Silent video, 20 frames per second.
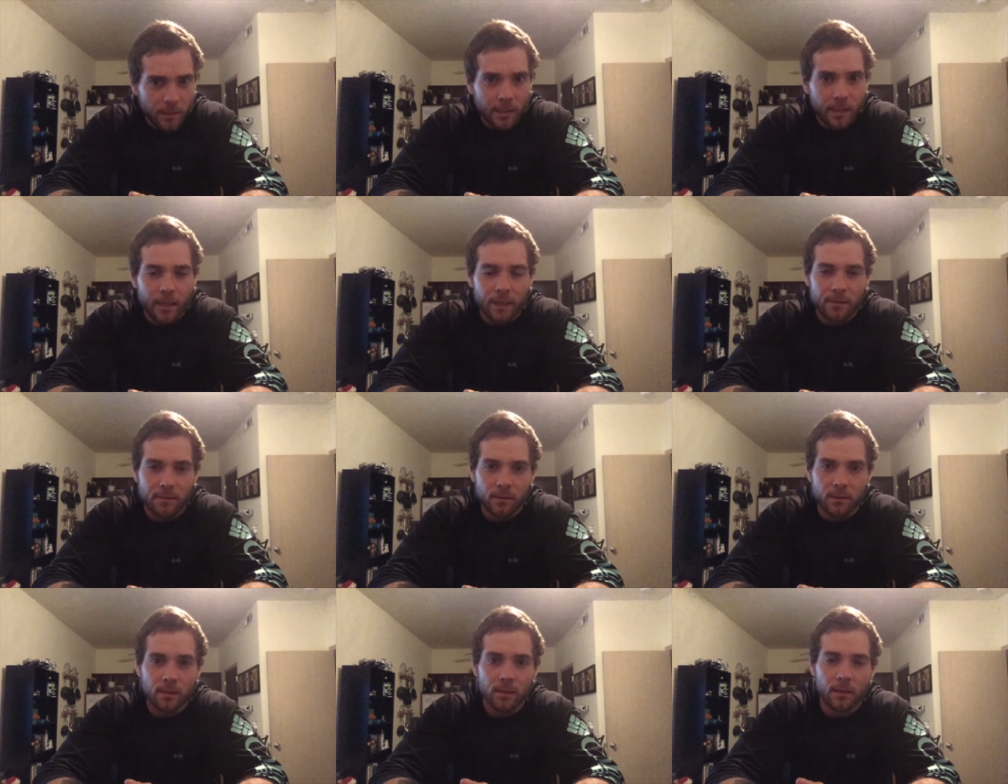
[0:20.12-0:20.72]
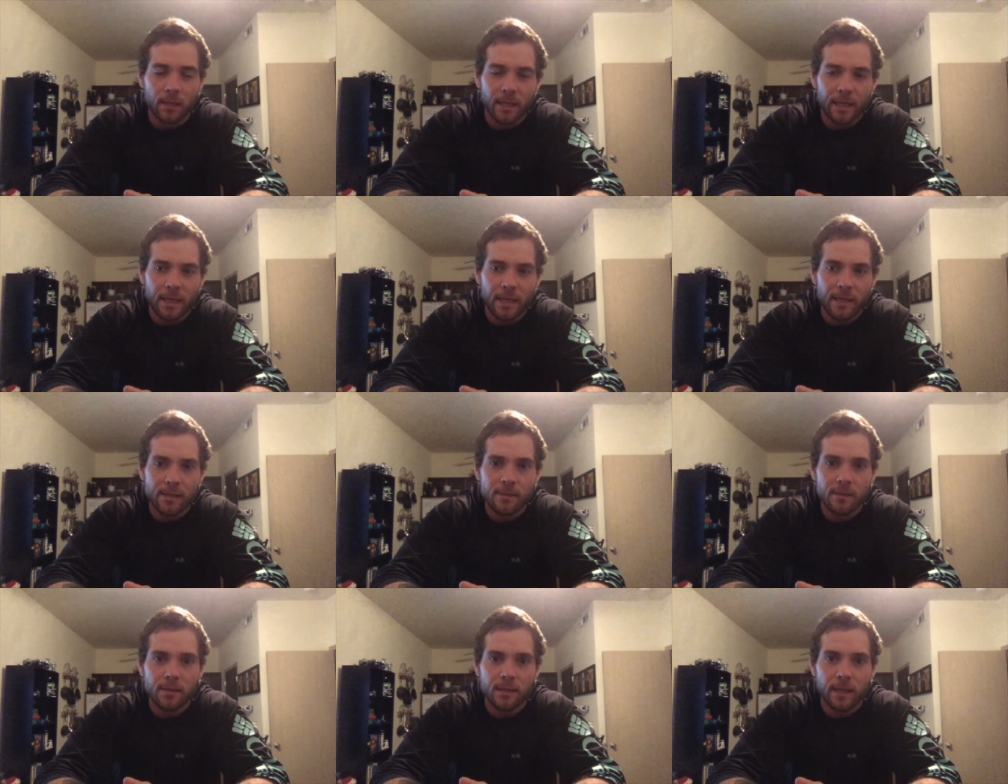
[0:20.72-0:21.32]
as a
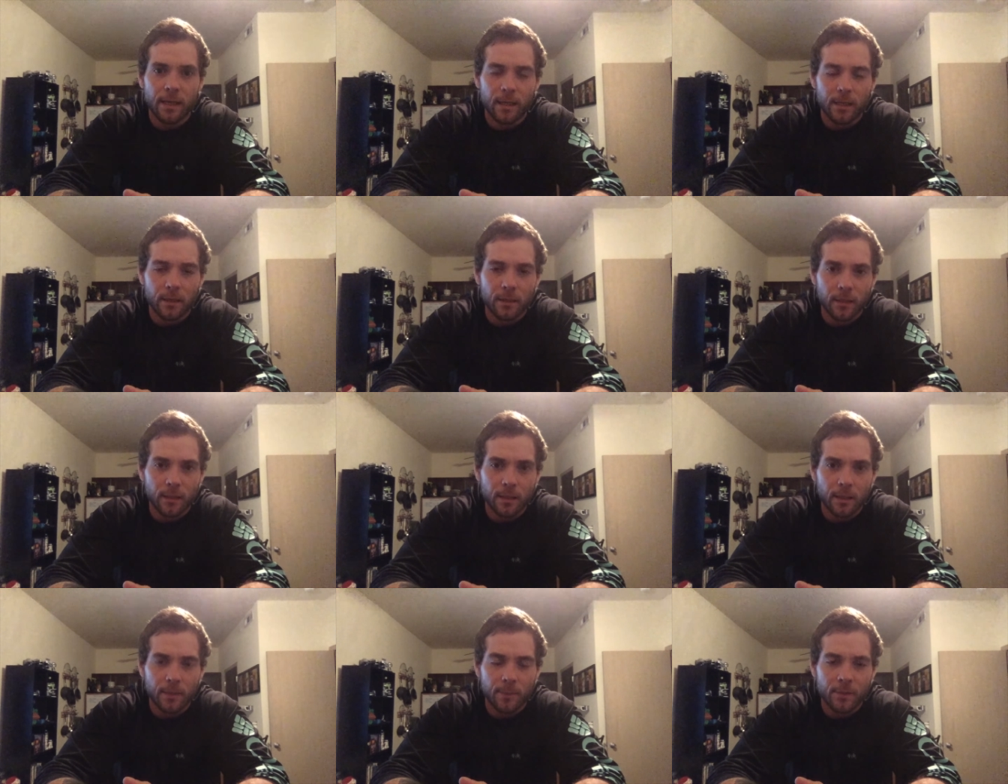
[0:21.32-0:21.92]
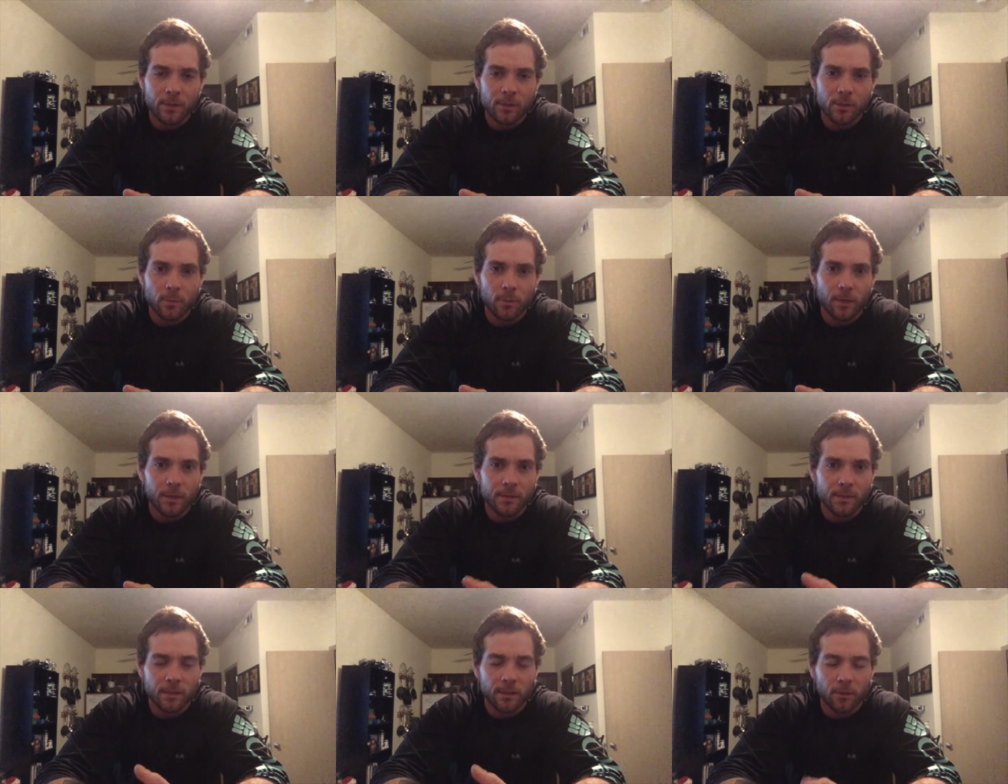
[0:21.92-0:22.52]
class and him as our
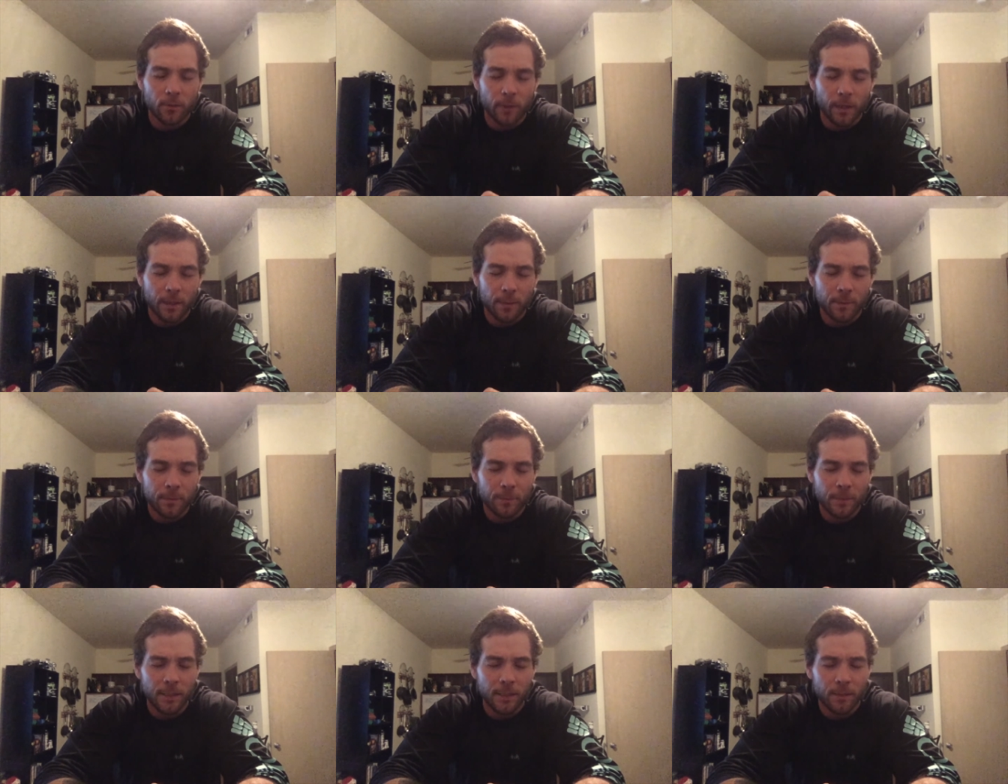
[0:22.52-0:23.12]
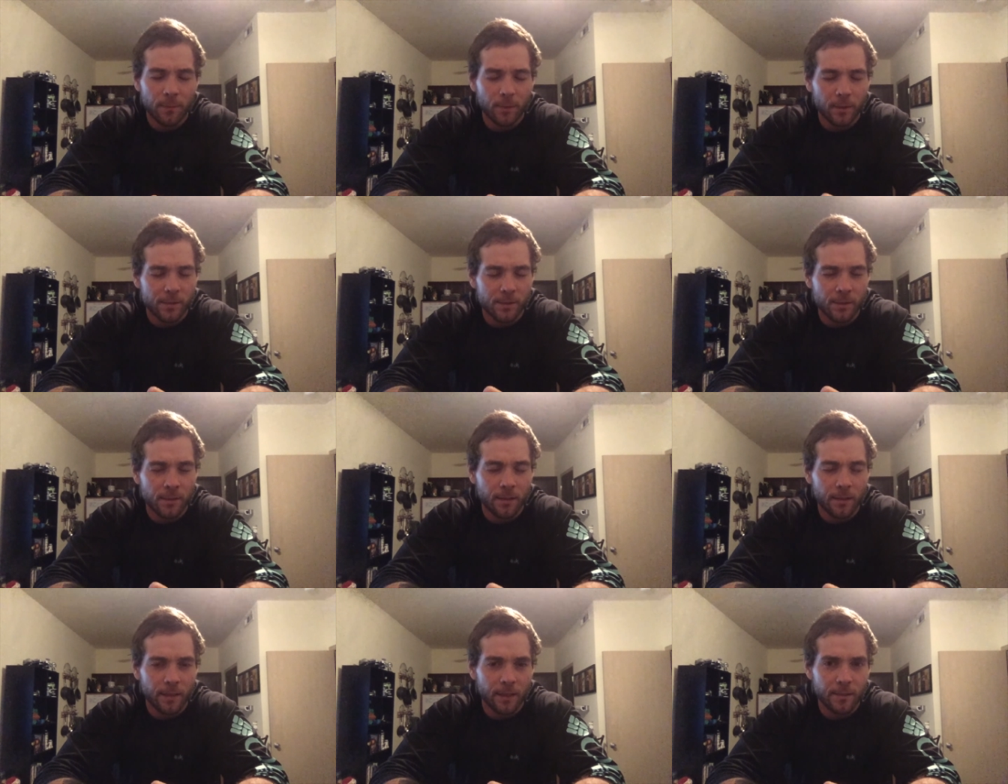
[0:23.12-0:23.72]
president, knowing him and being
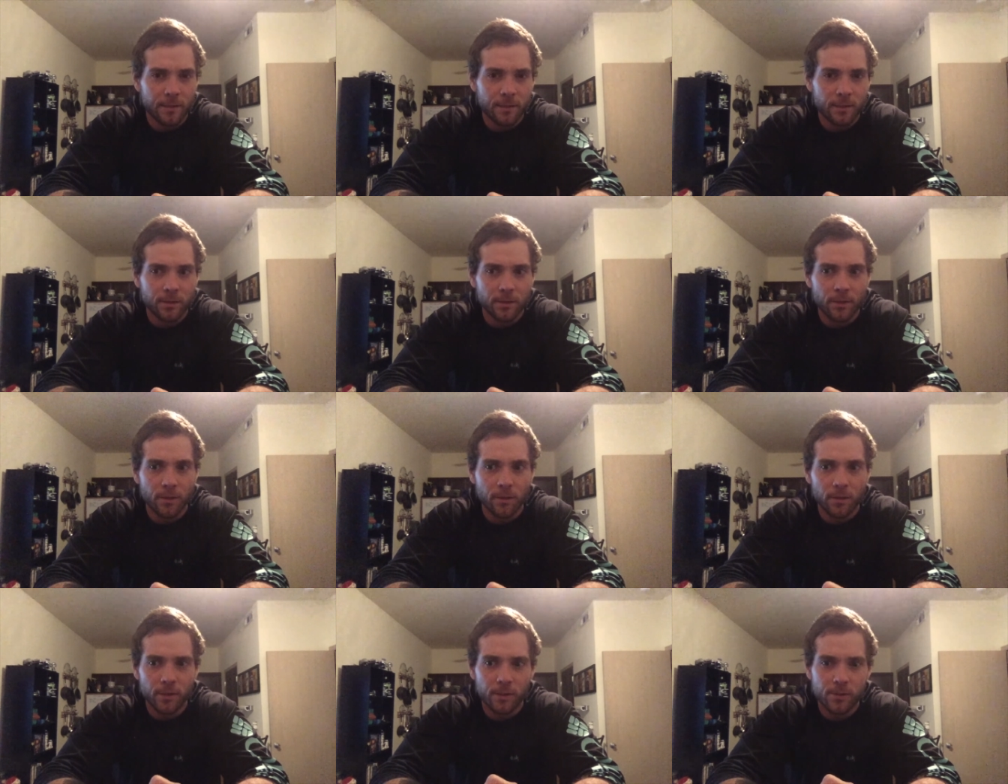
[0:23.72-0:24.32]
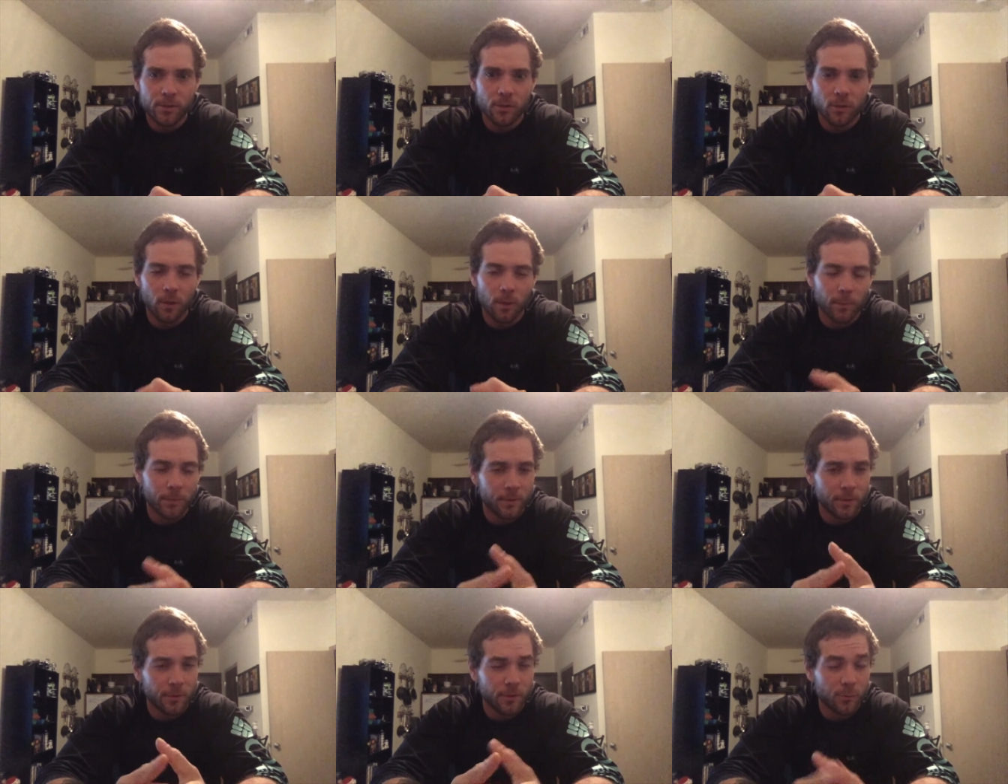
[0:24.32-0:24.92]
president of the 1830s. So
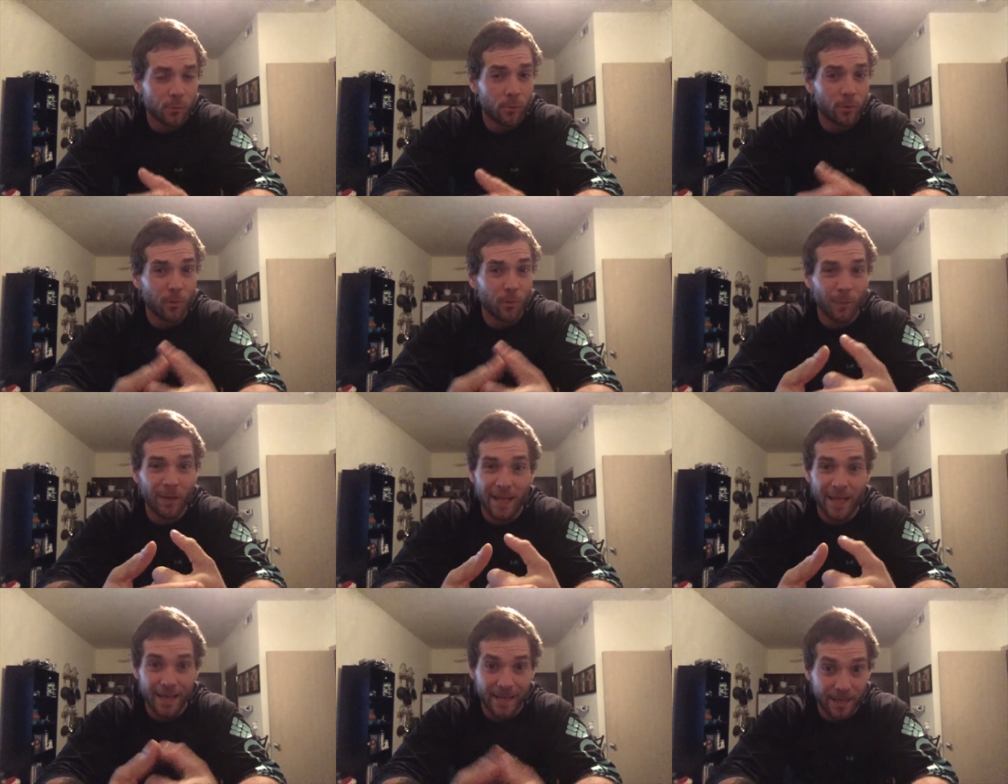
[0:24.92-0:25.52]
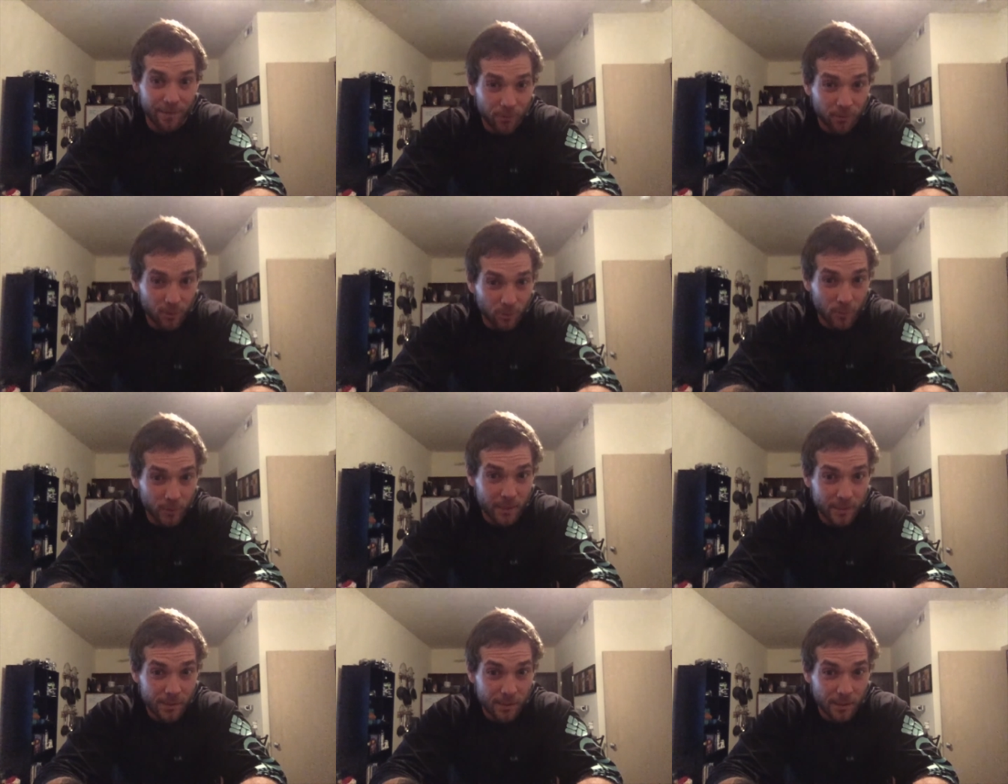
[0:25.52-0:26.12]
up until this point, we have the
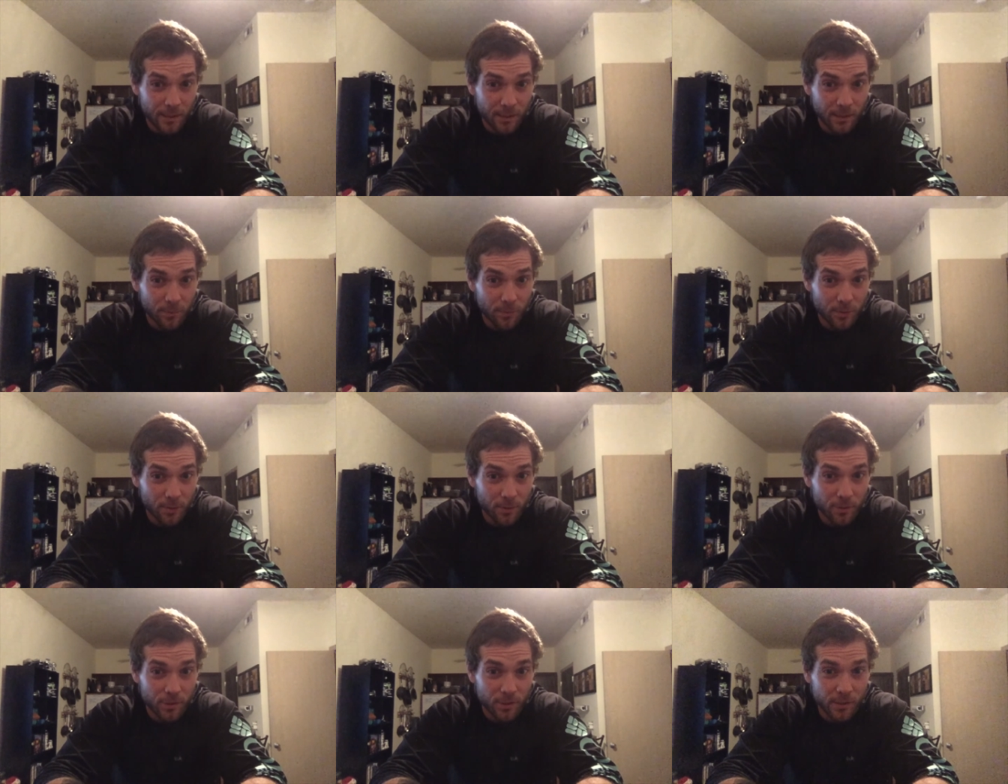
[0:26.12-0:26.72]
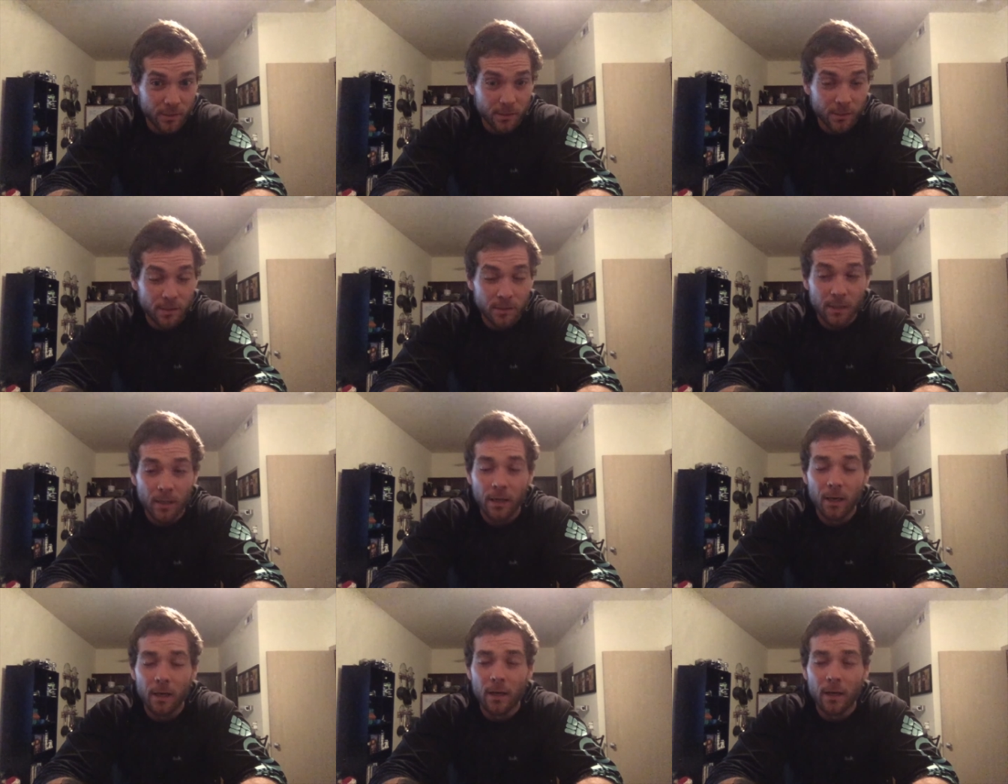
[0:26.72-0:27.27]
Louisiana Purchase.